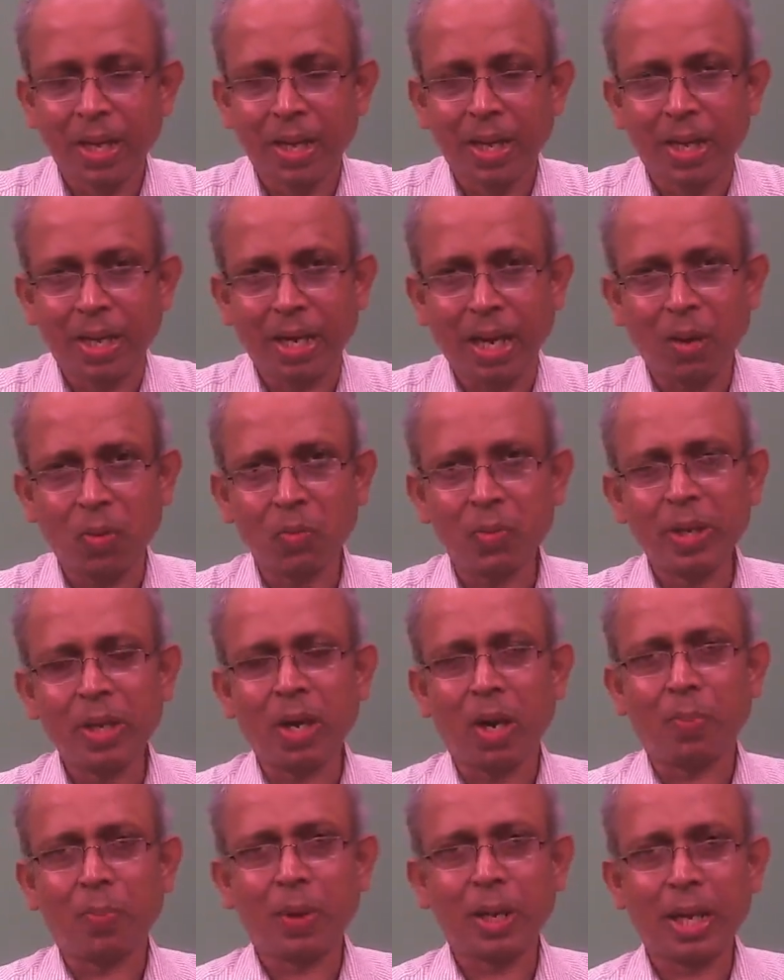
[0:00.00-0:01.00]
Now we
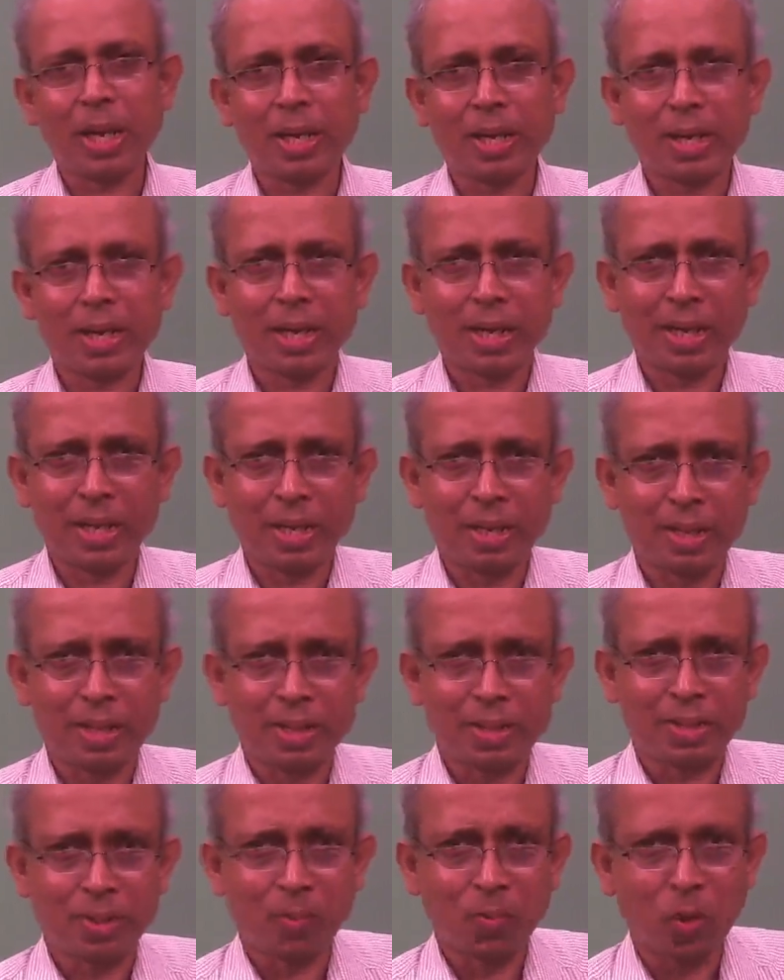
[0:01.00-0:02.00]
operate
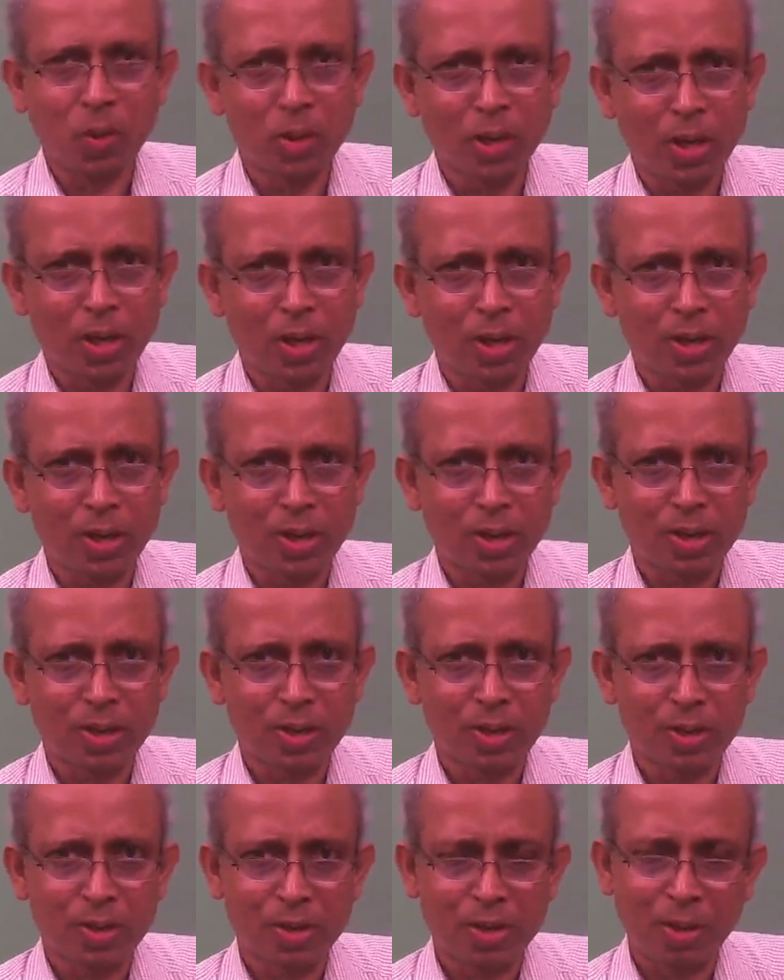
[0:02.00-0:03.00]
the motor under
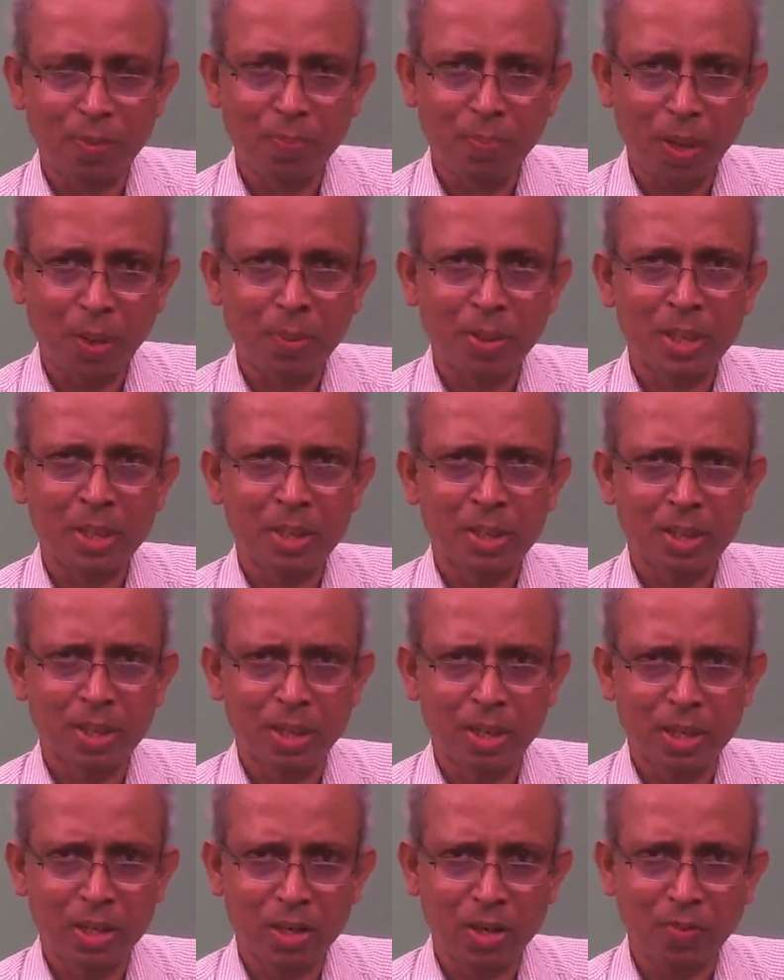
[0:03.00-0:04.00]
slip power
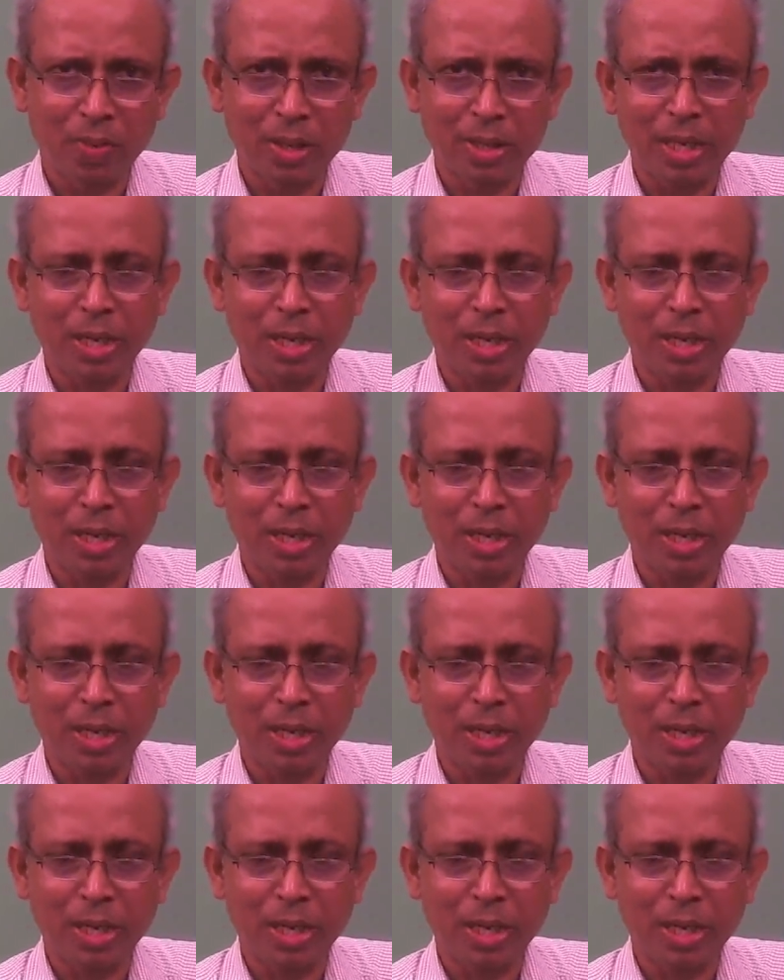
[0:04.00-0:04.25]
recovery,